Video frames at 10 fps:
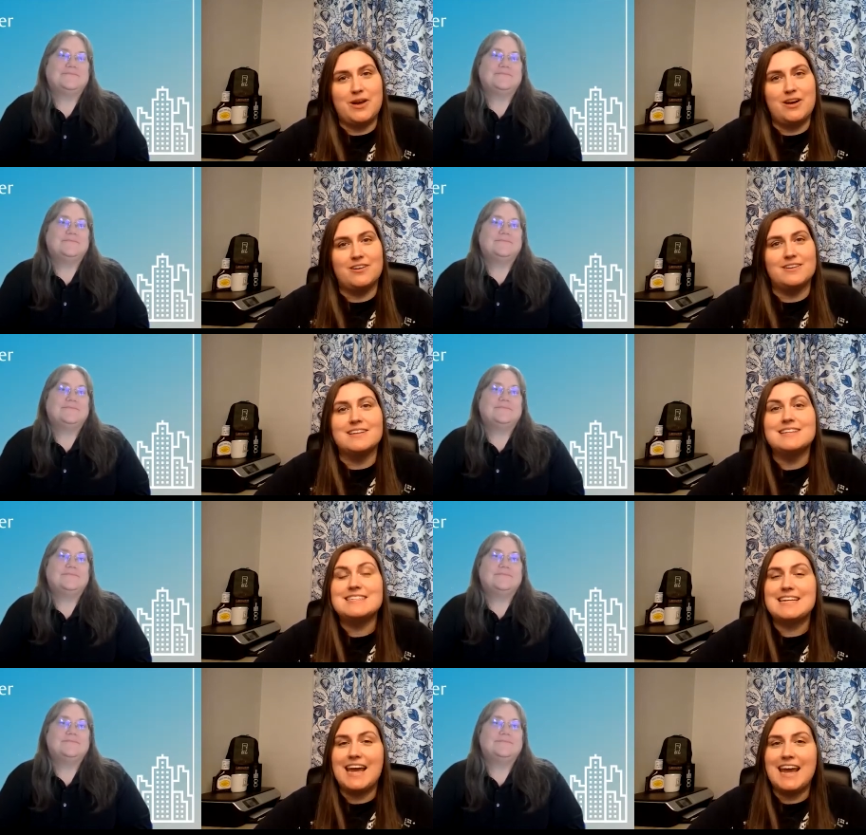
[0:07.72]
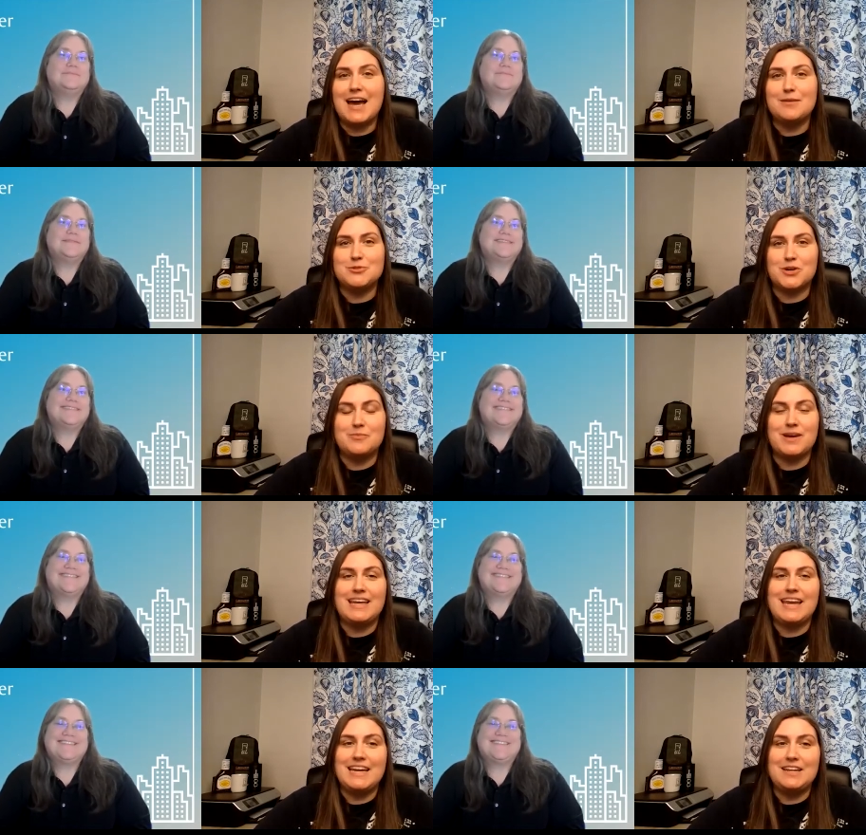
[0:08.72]
Speaker 1: Merrel. Today, I'm joined by
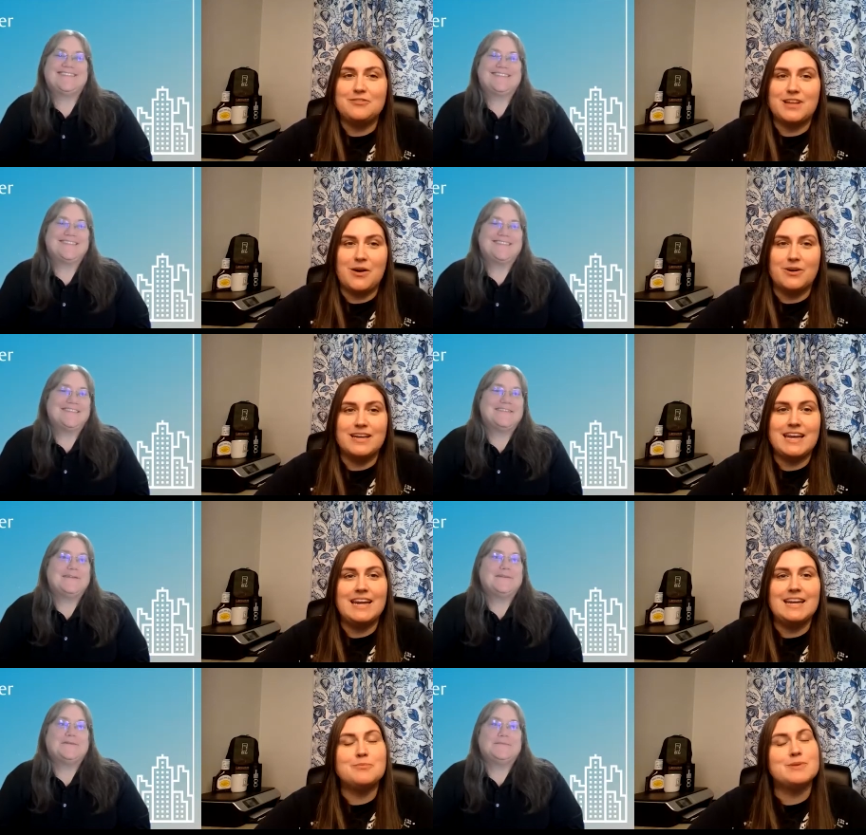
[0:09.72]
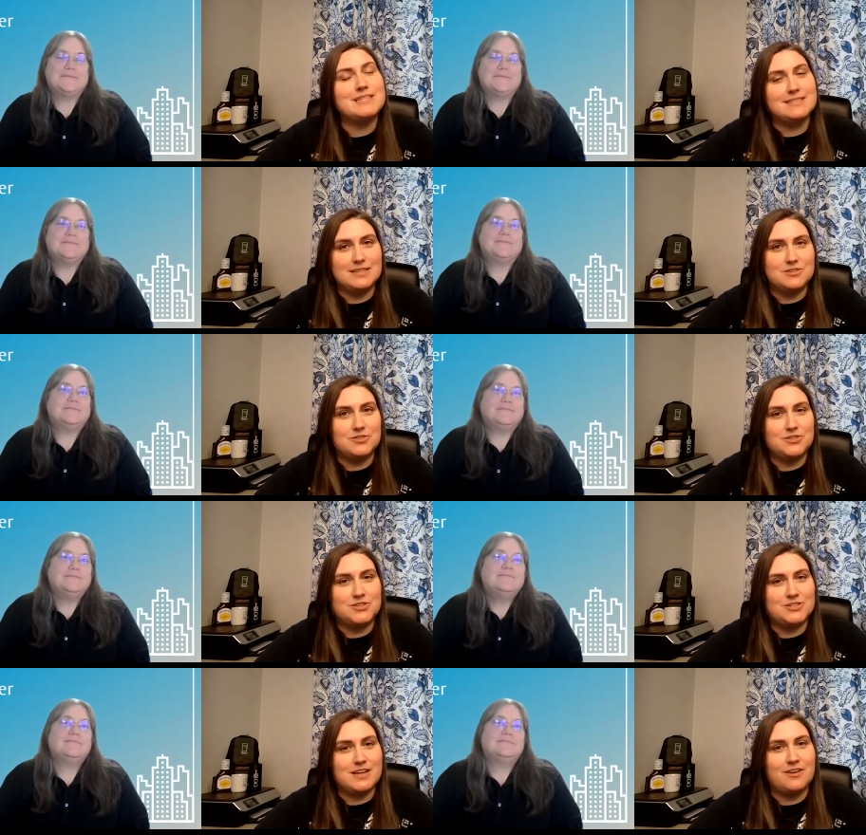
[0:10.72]
Katie Flower. Katie, please introduce
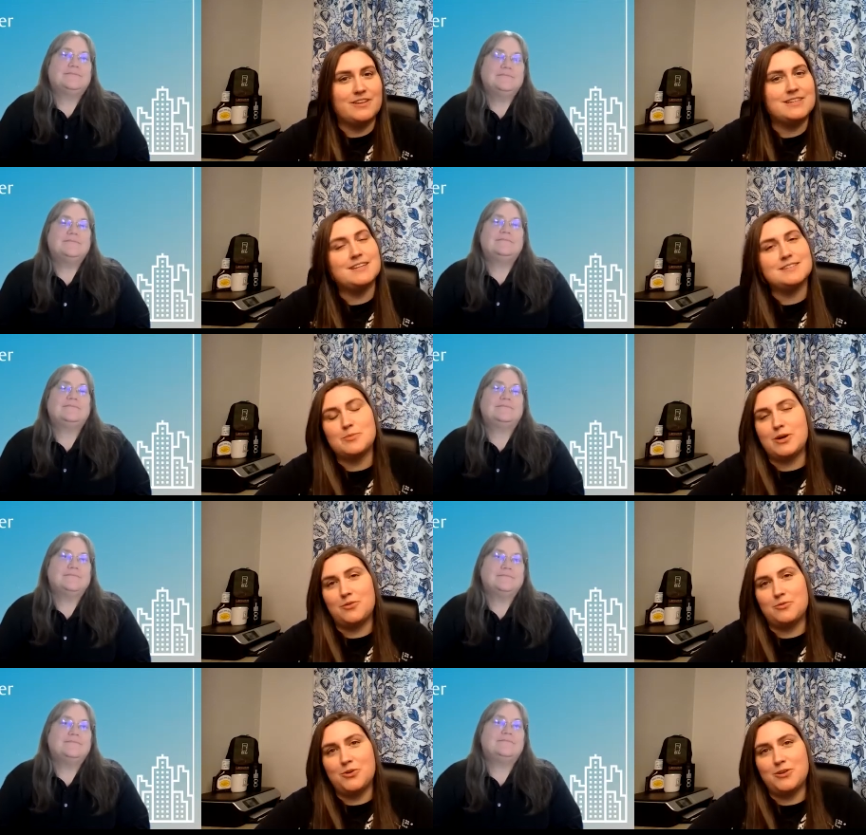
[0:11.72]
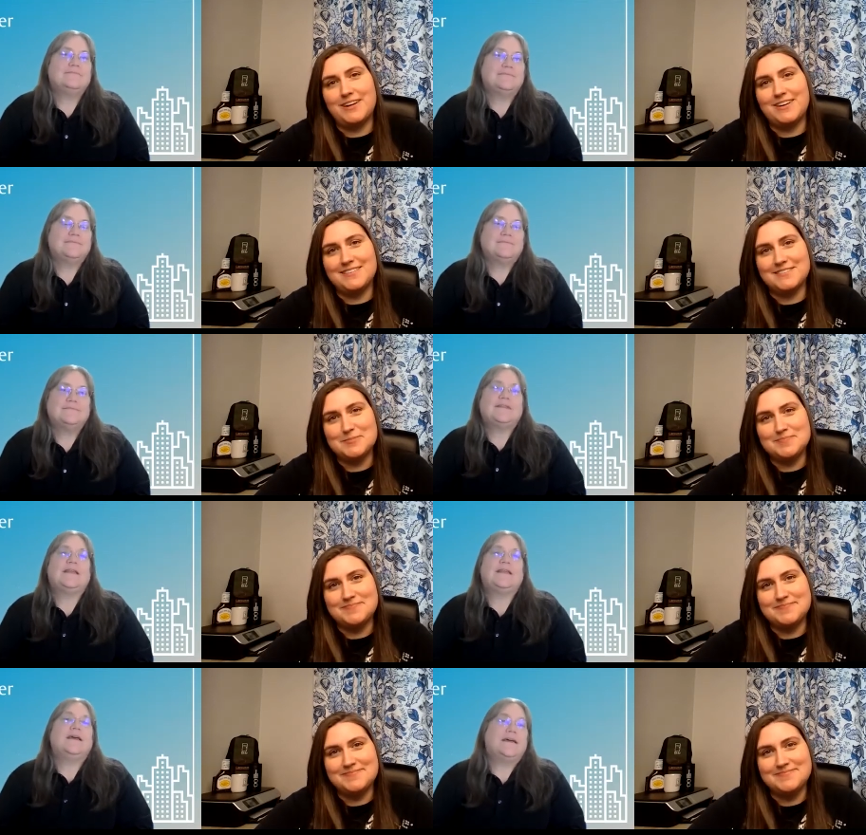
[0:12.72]
yourself and tell us about your role here.
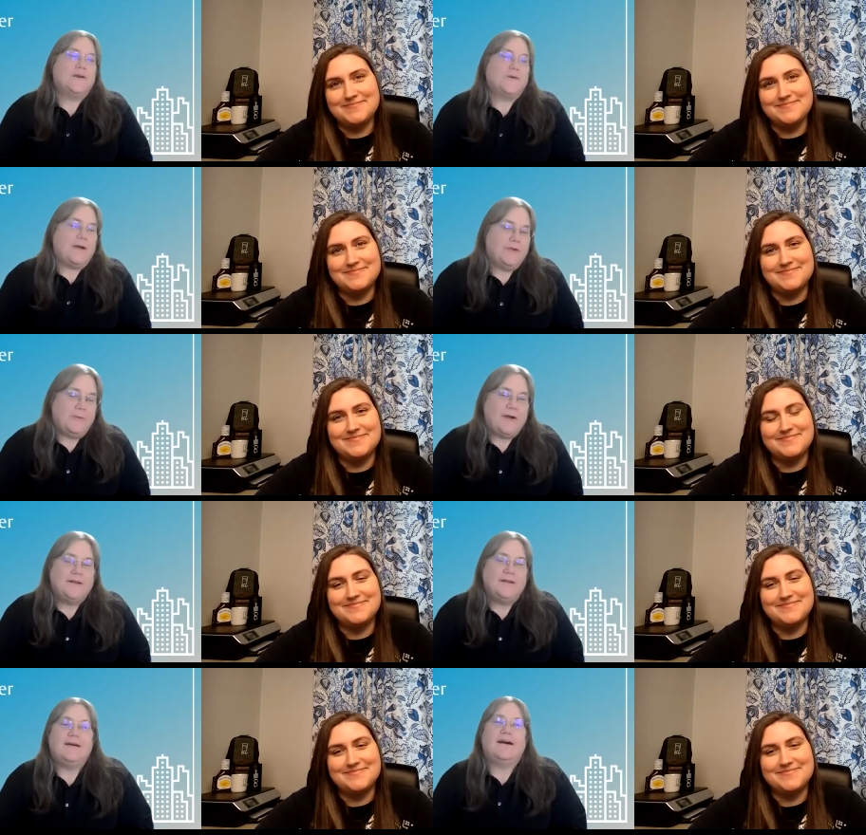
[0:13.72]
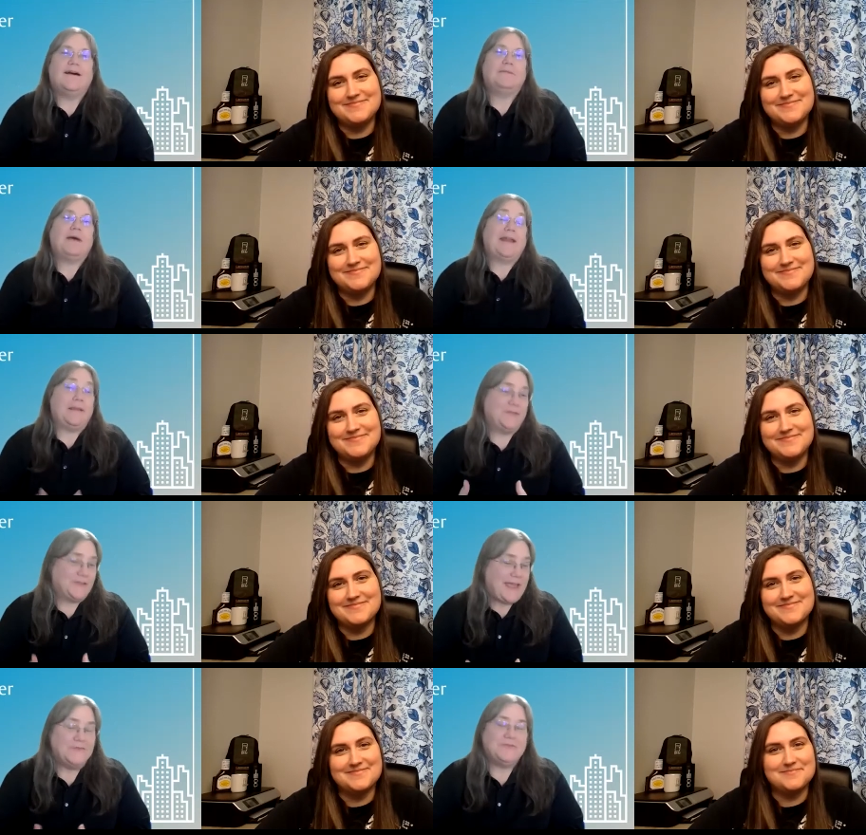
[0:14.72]
Speaker 2: Hello, everyone. Uh, my name is
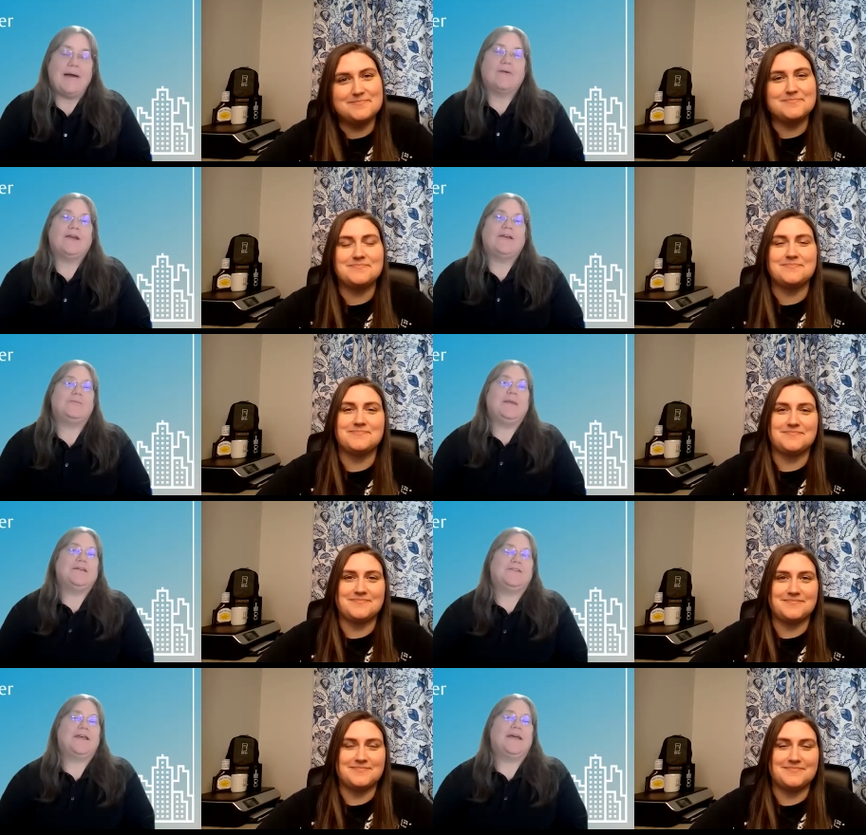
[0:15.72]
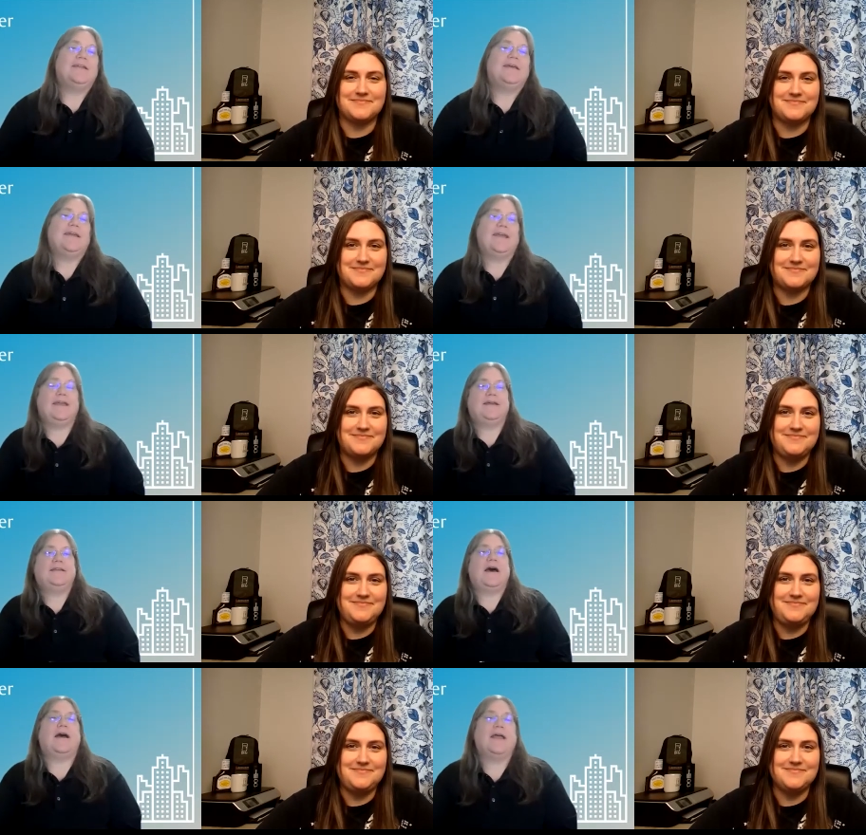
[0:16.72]
Katie Flower, as Mia said, and
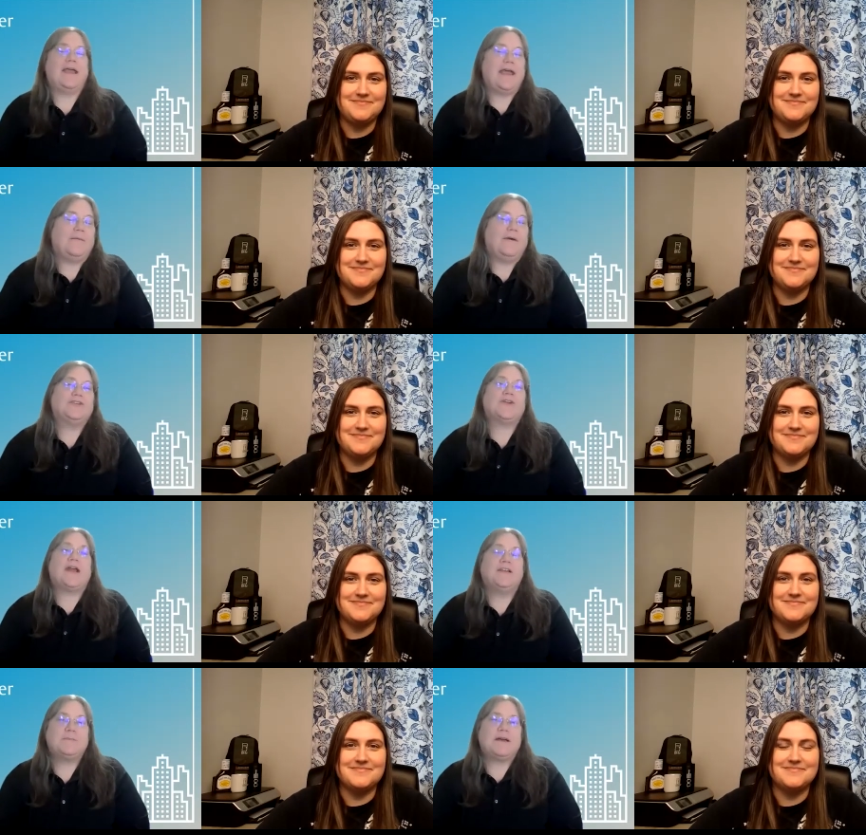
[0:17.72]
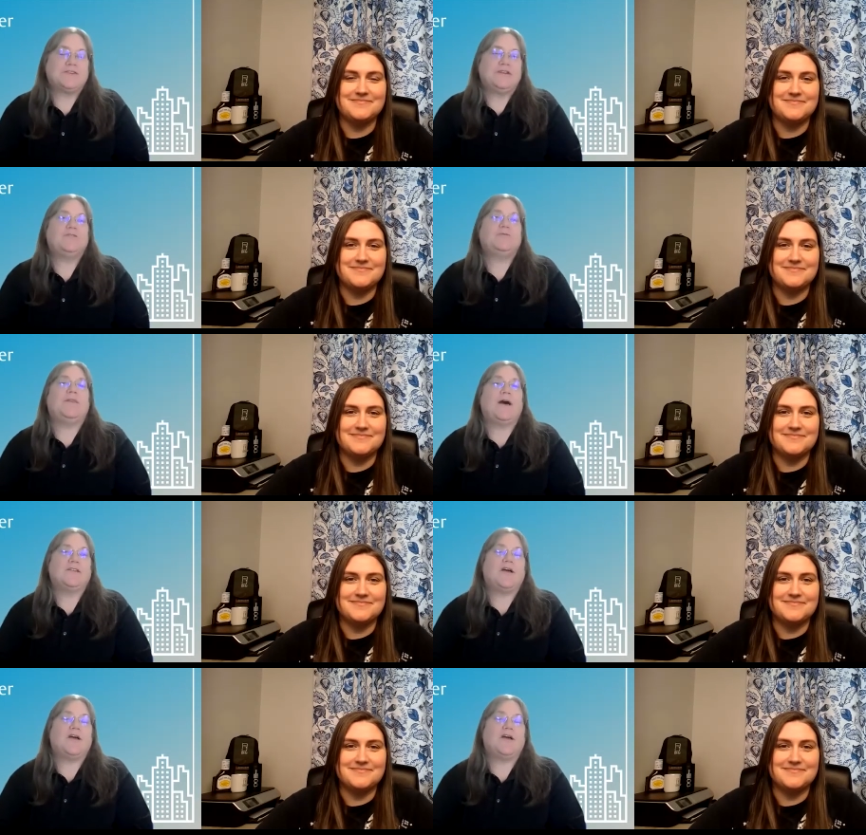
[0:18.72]
I am a training specialist with ASSA